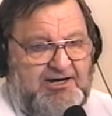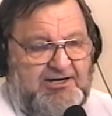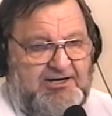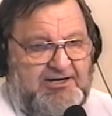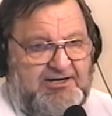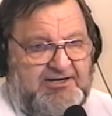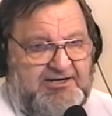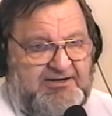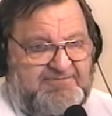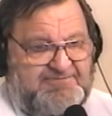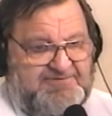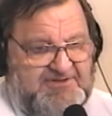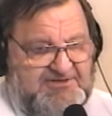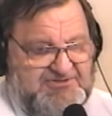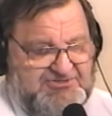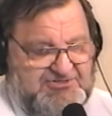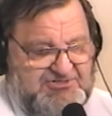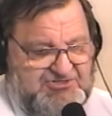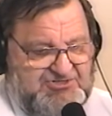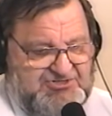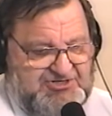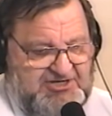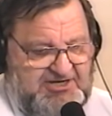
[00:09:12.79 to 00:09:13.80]
If this
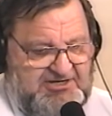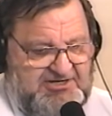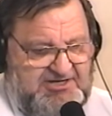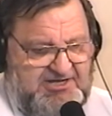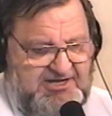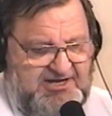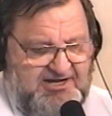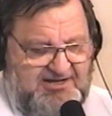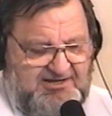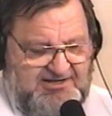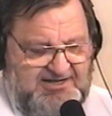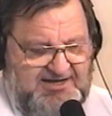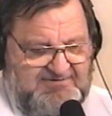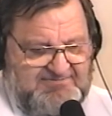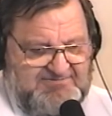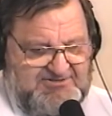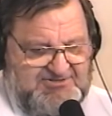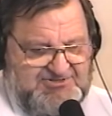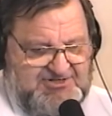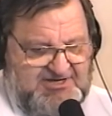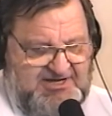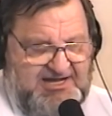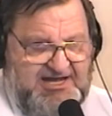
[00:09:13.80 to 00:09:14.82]
is Sunday, I'll have to
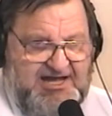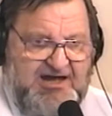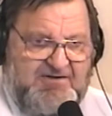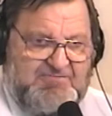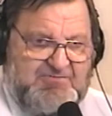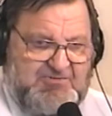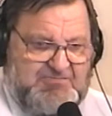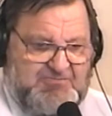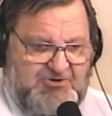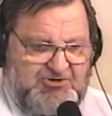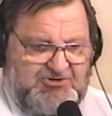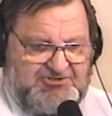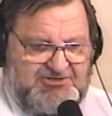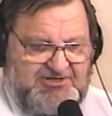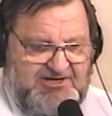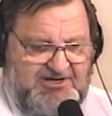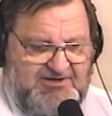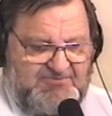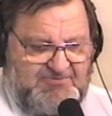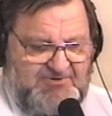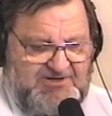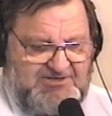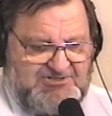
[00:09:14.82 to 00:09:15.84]
say happy birthday
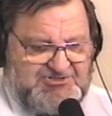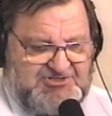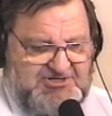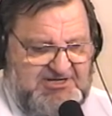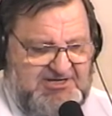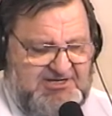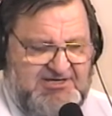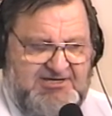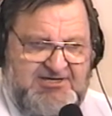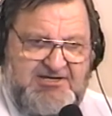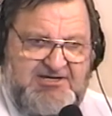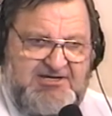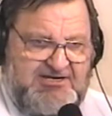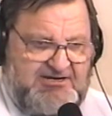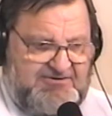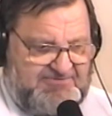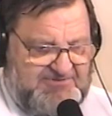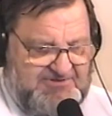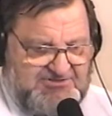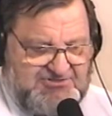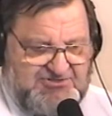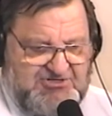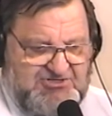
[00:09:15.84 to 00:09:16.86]
on Wednesday. If
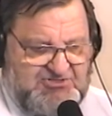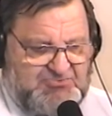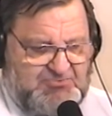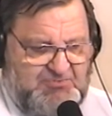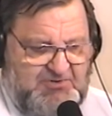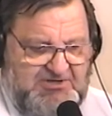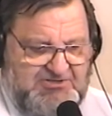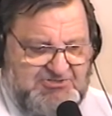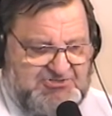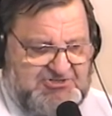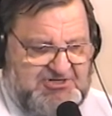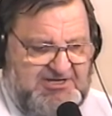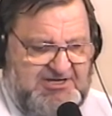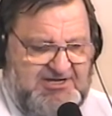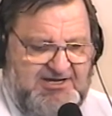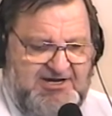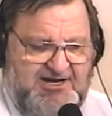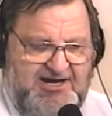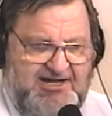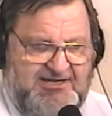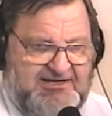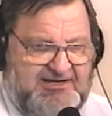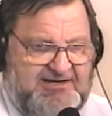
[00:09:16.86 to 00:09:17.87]
this is Wednesday,
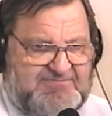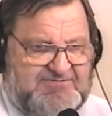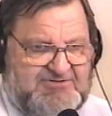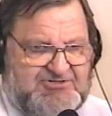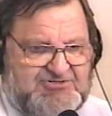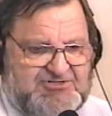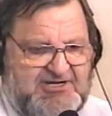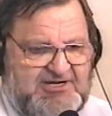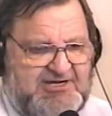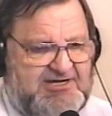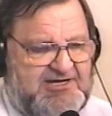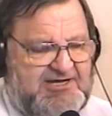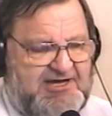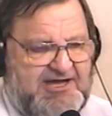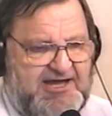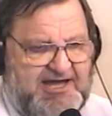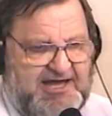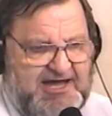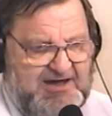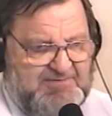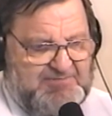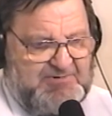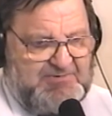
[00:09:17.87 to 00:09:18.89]
I'll have to say
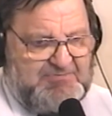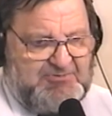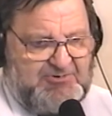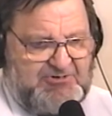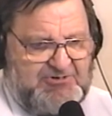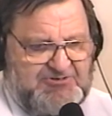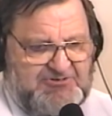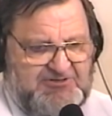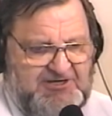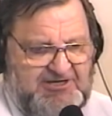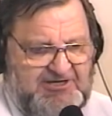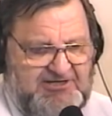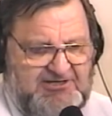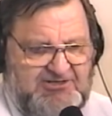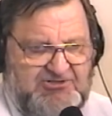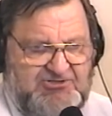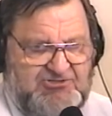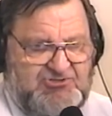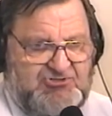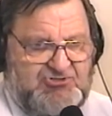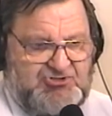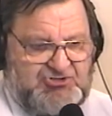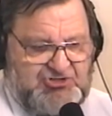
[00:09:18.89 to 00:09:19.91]
happy birthday,
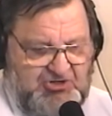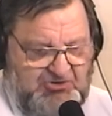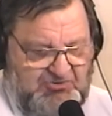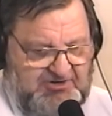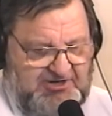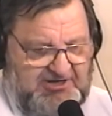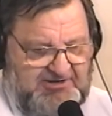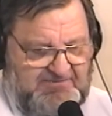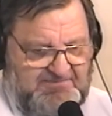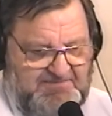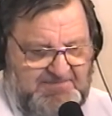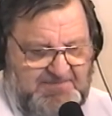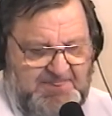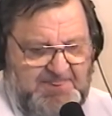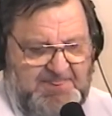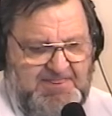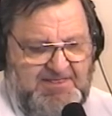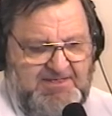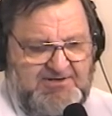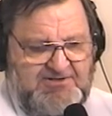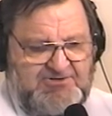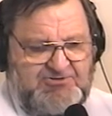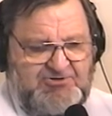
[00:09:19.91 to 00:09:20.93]
Jody.
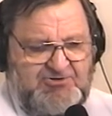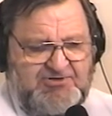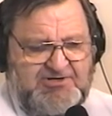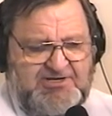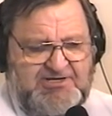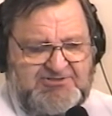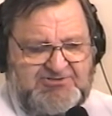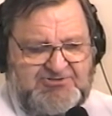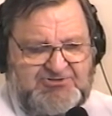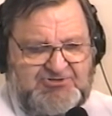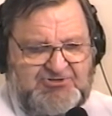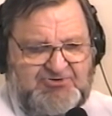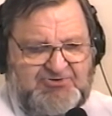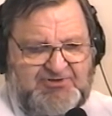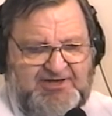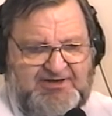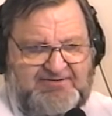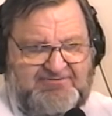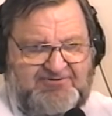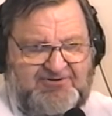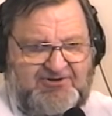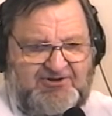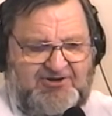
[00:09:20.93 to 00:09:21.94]
Don't get to do
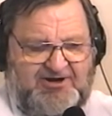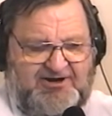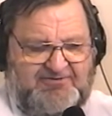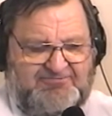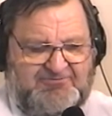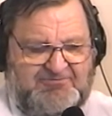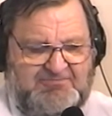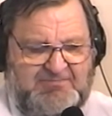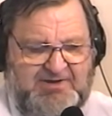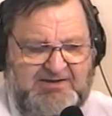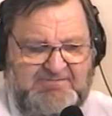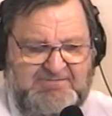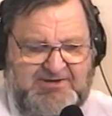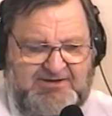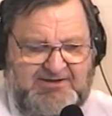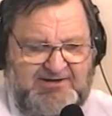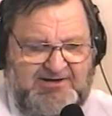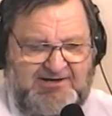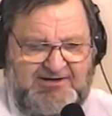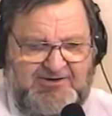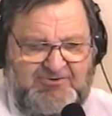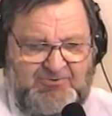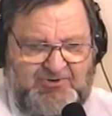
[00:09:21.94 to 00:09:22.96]
that very often, maybe
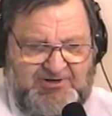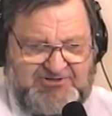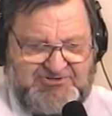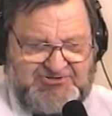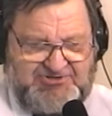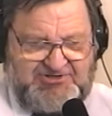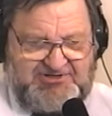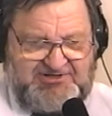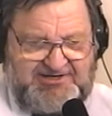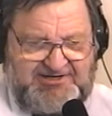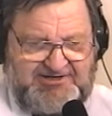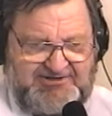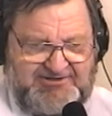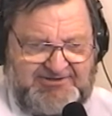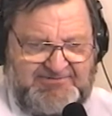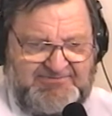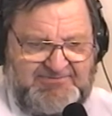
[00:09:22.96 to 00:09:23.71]
once a year.